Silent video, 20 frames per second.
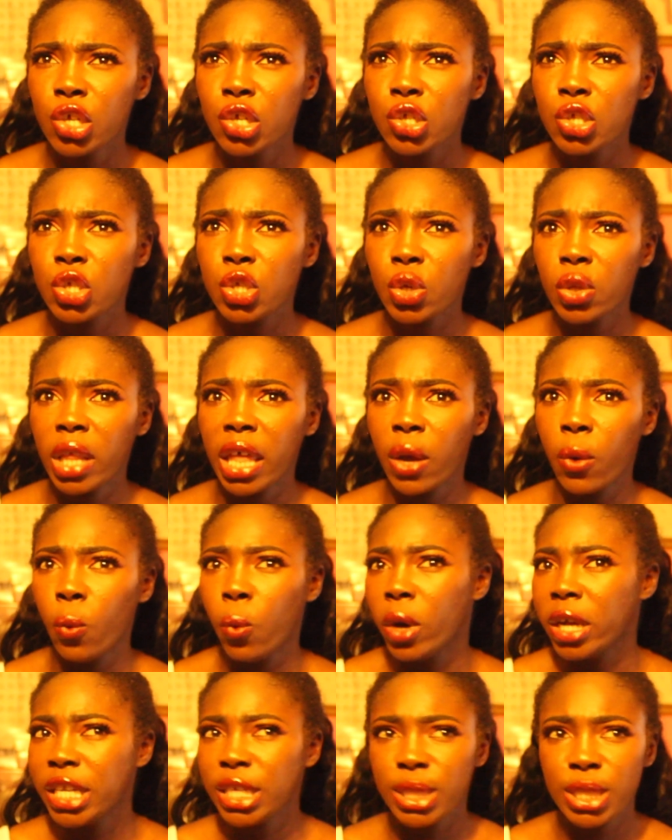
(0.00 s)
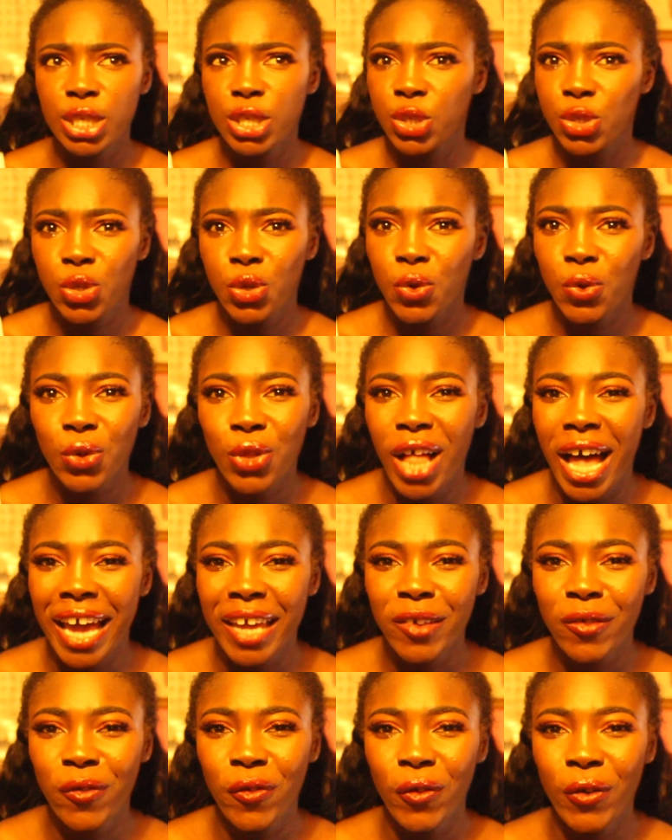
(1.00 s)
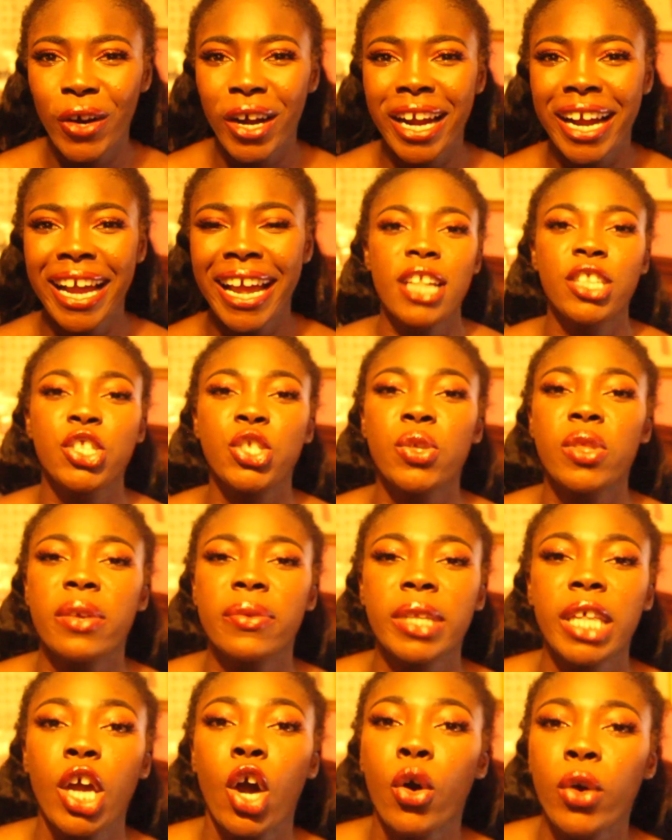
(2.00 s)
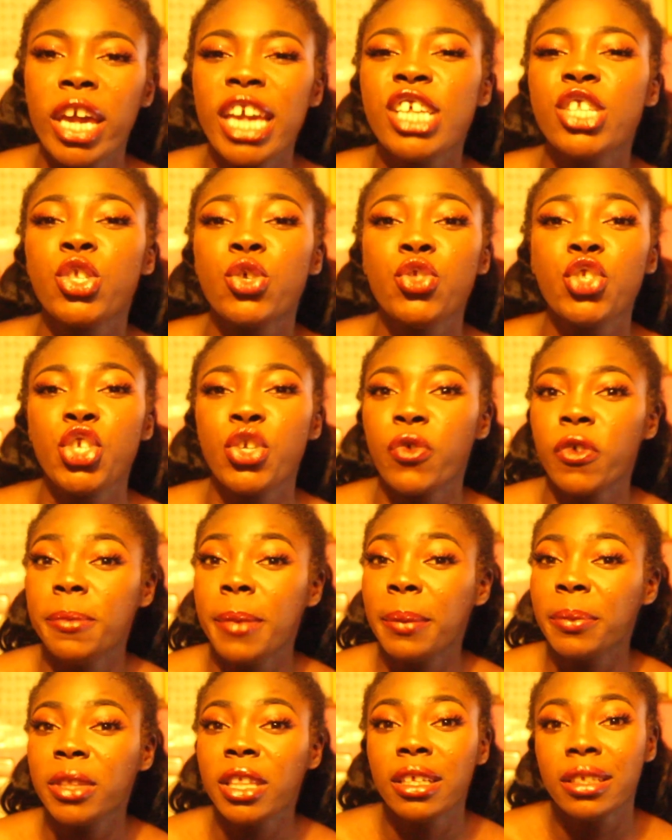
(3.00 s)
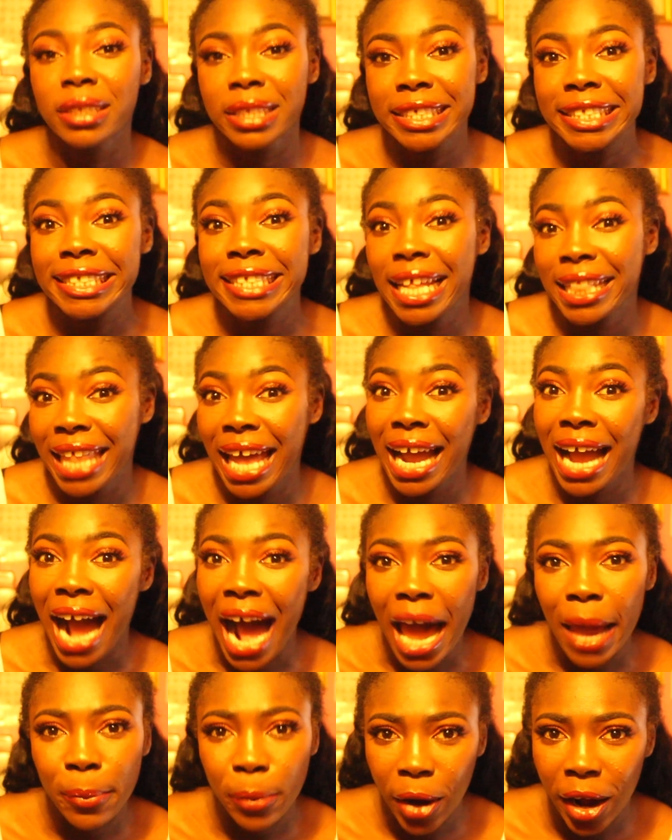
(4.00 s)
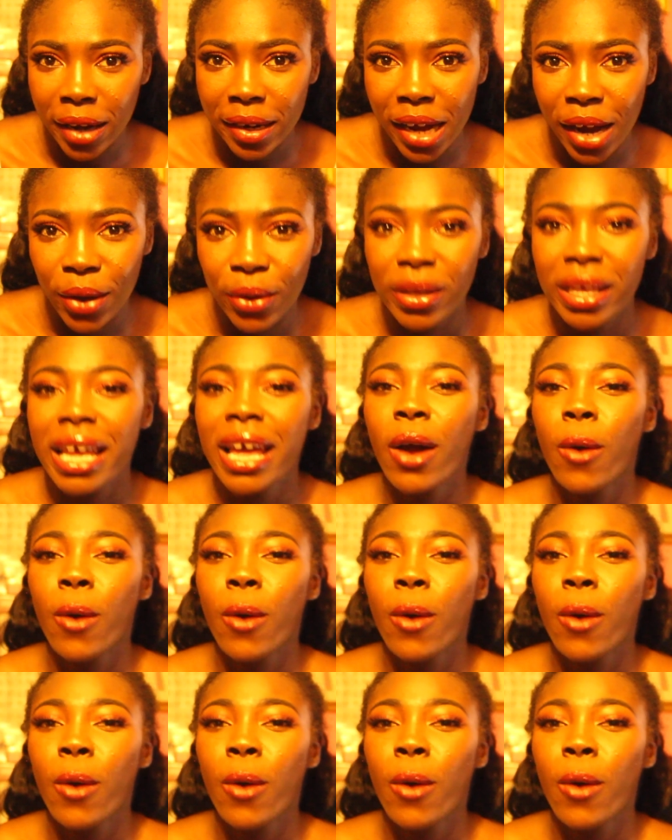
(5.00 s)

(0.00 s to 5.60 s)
So like, what is this new line for? And so they were like, okay, so do you remember the list that guy brought out?